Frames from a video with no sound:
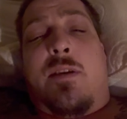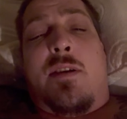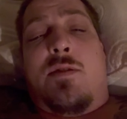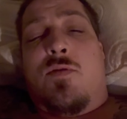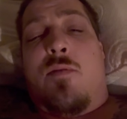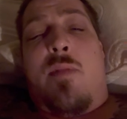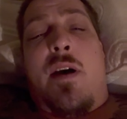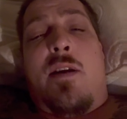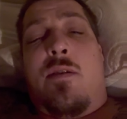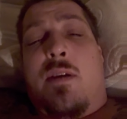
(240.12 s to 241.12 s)
on doing
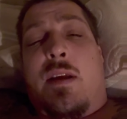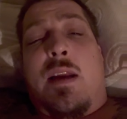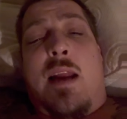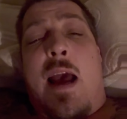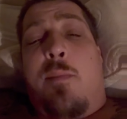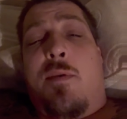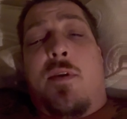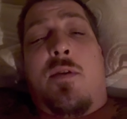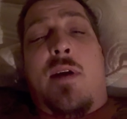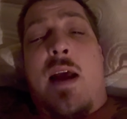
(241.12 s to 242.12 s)
better and getting
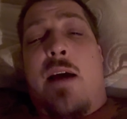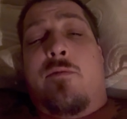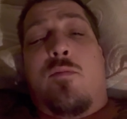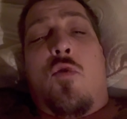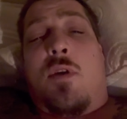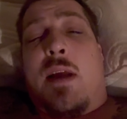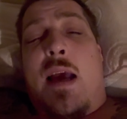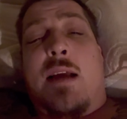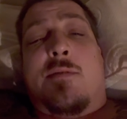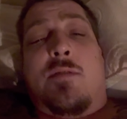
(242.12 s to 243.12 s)
happier and having more
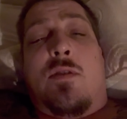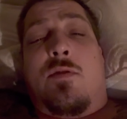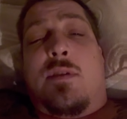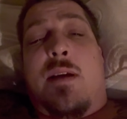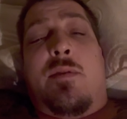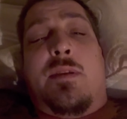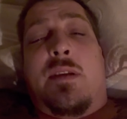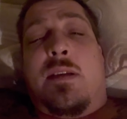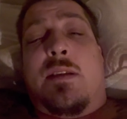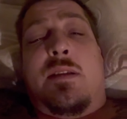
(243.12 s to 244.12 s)
cash flow, because I'm
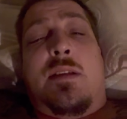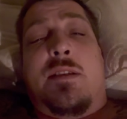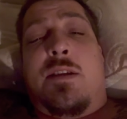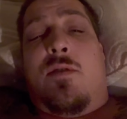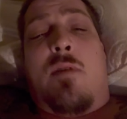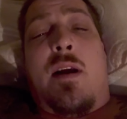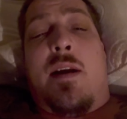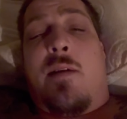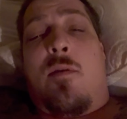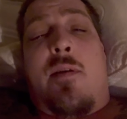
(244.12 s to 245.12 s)
addicted to
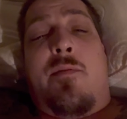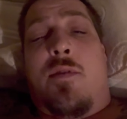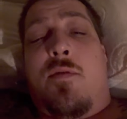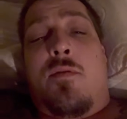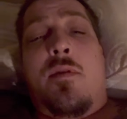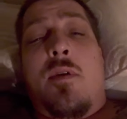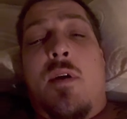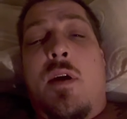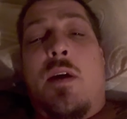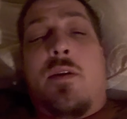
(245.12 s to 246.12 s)
generating revenue.
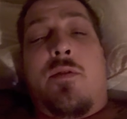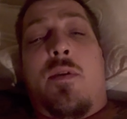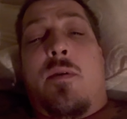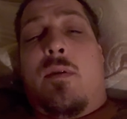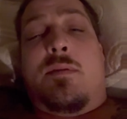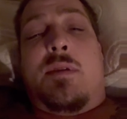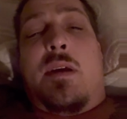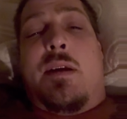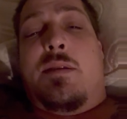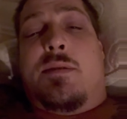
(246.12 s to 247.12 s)
You know what I'm
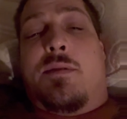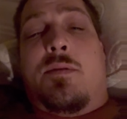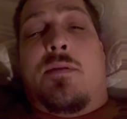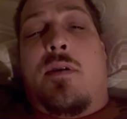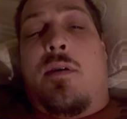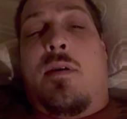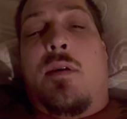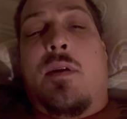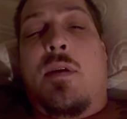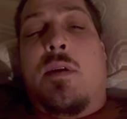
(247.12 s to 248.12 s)
saying? So
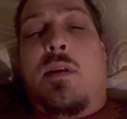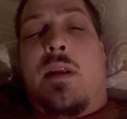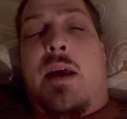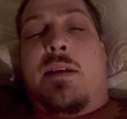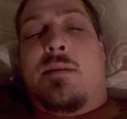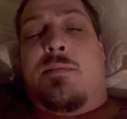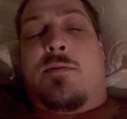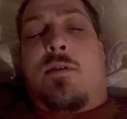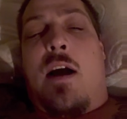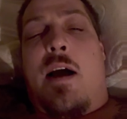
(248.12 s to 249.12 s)
like and
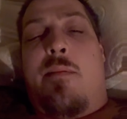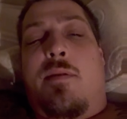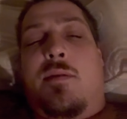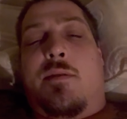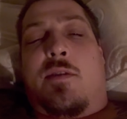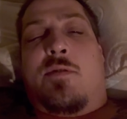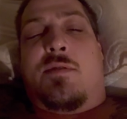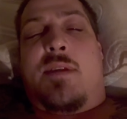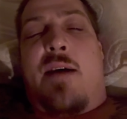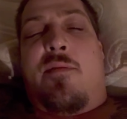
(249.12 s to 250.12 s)
subscribe, the
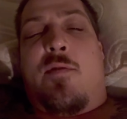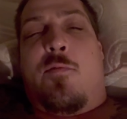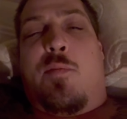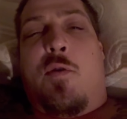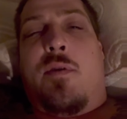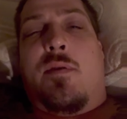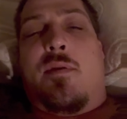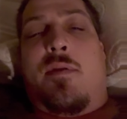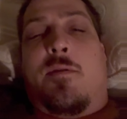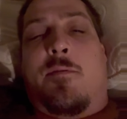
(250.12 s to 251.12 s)
Gustavo Report.